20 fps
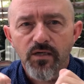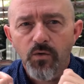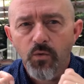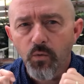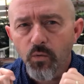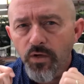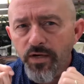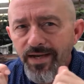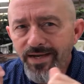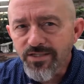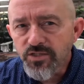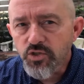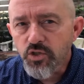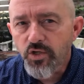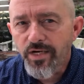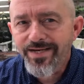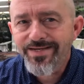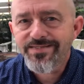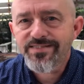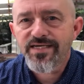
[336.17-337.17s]
we're not
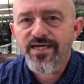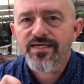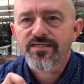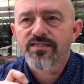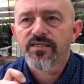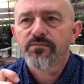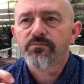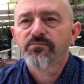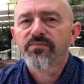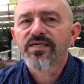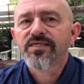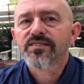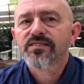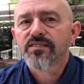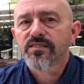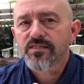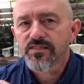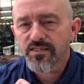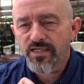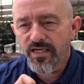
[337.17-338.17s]
transacting
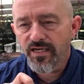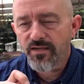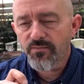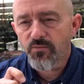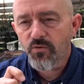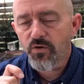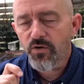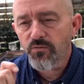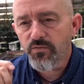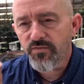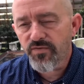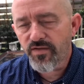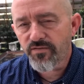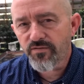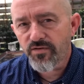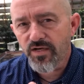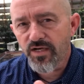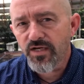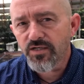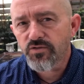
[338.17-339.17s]
business anymore with other
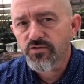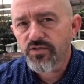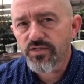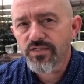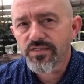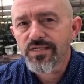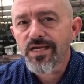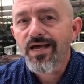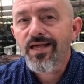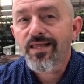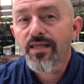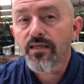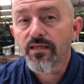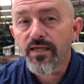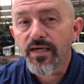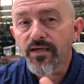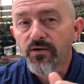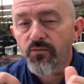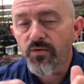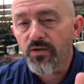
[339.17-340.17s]
countries
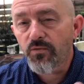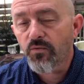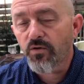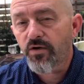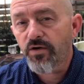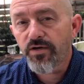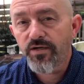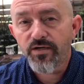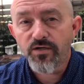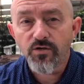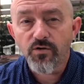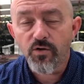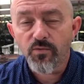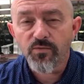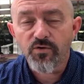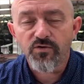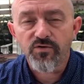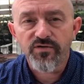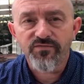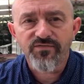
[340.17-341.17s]
like we were in a
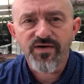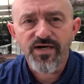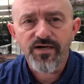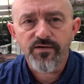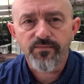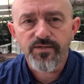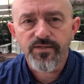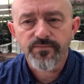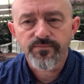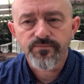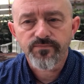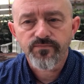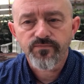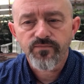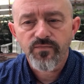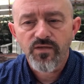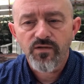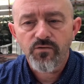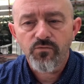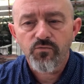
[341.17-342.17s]
normal environment,
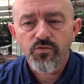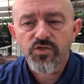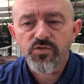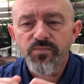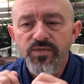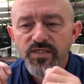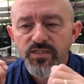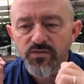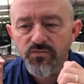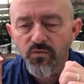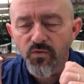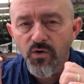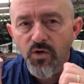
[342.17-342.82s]
which means